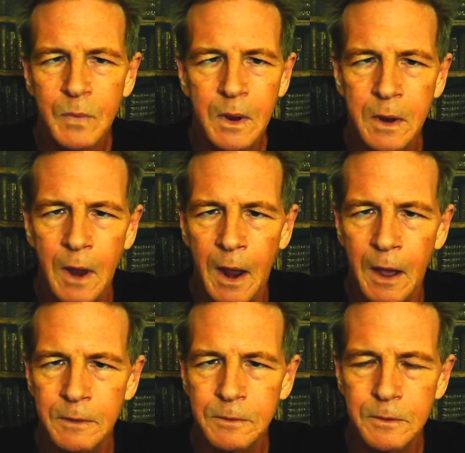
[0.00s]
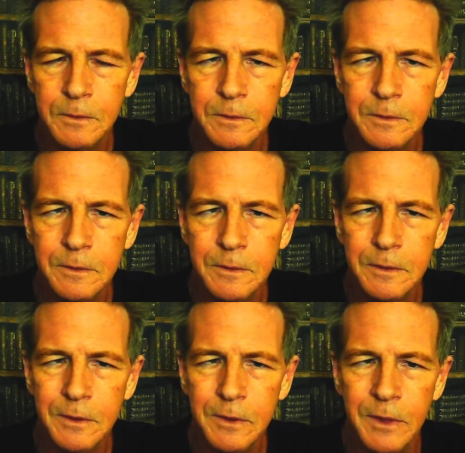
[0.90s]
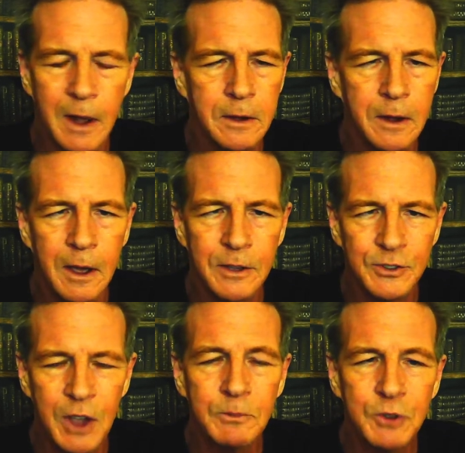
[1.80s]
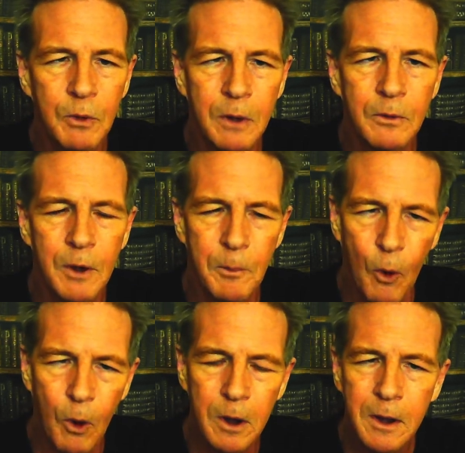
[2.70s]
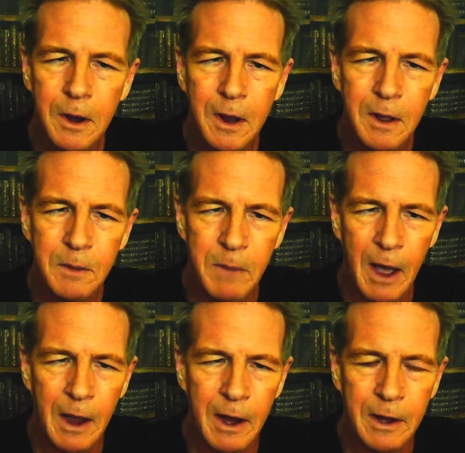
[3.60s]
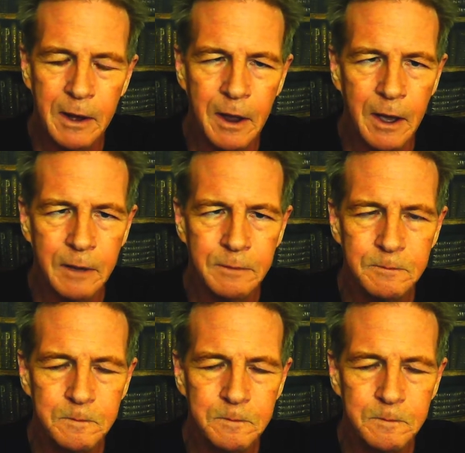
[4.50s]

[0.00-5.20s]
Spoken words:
then a subsequent report by